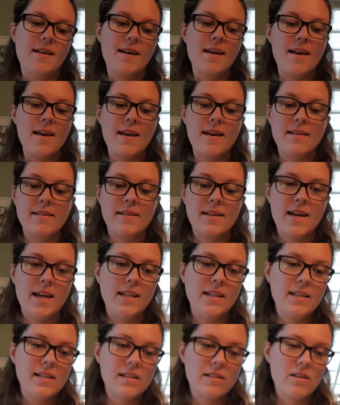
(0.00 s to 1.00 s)
and I
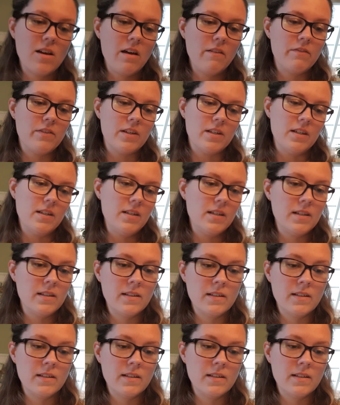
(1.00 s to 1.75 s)
discovered